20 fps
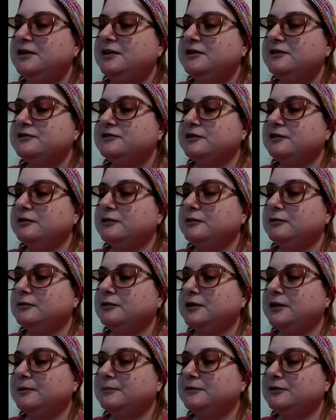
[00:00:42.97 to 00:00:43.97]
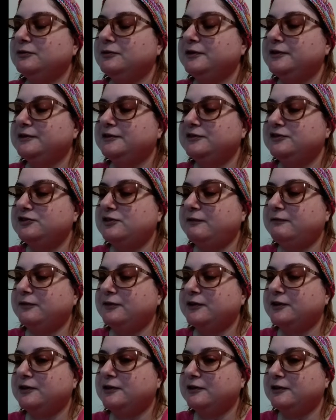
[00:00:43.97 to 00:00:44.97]
So I'm going to shuffle
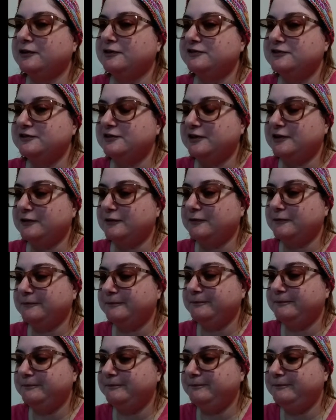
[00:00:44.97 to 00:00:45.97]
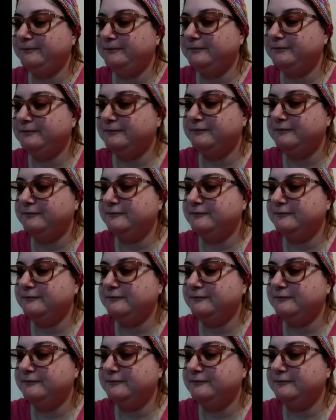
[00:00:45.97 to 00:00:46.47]
the cards now.